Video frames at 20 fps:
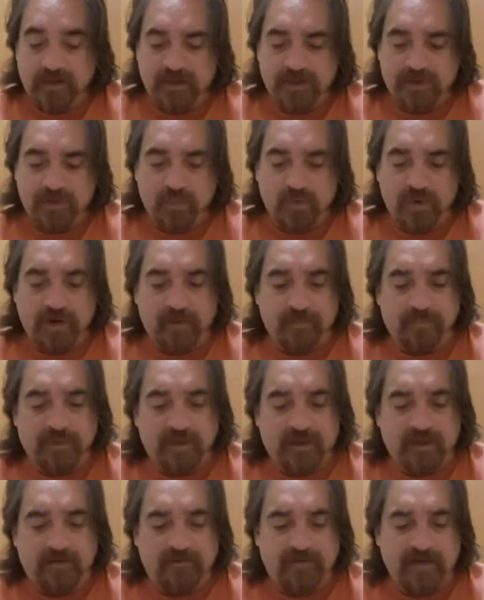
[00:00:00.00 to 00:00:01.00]
This one I
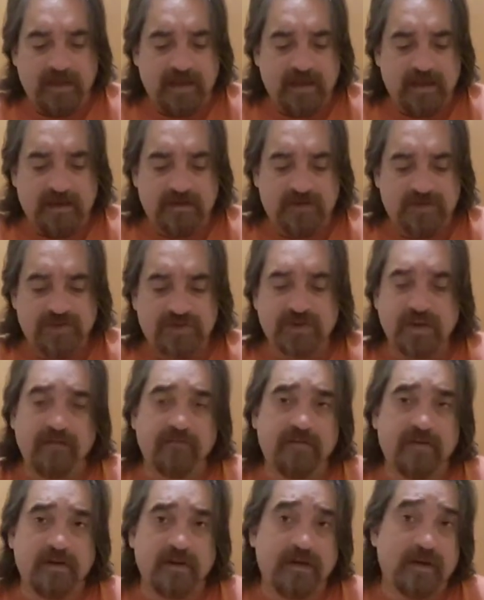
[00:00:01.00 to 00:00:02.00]
believe has
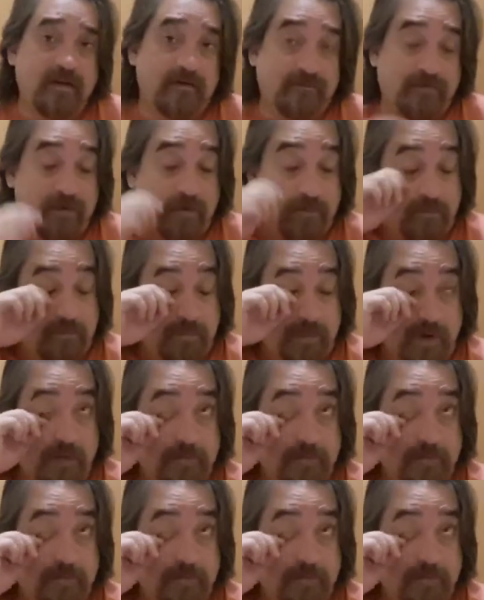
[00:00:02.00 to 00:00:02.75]
7 different